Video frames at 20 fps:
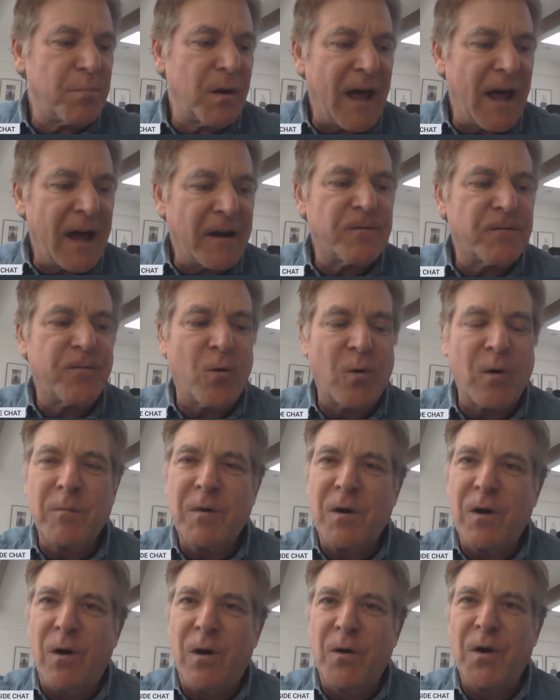platform
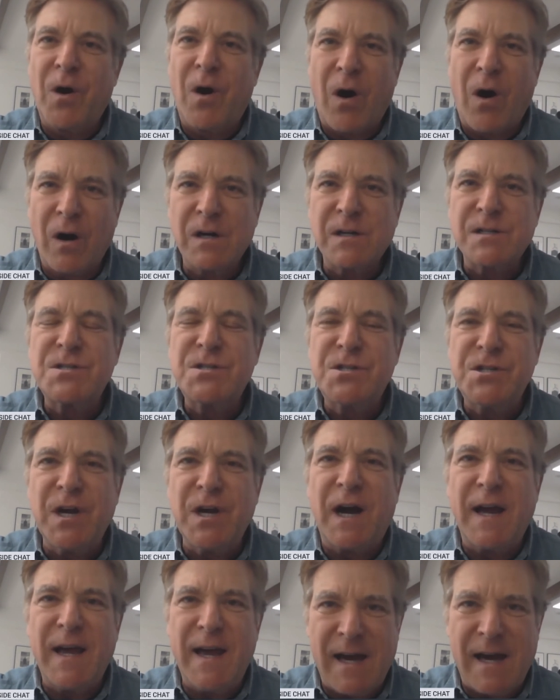called
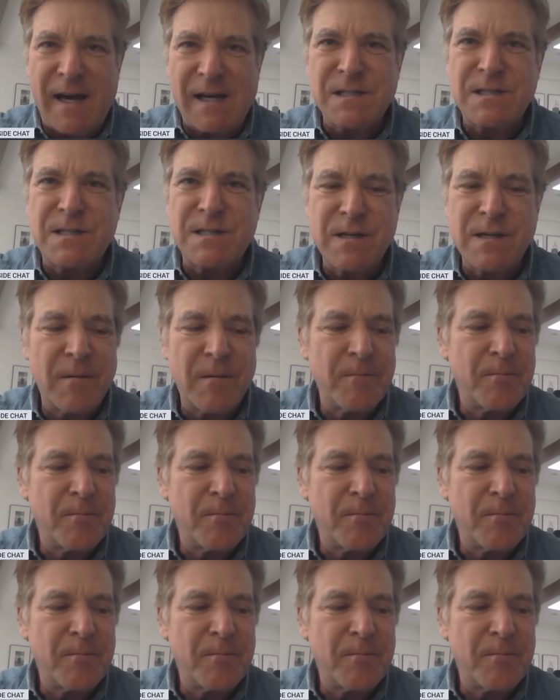ArcGIS.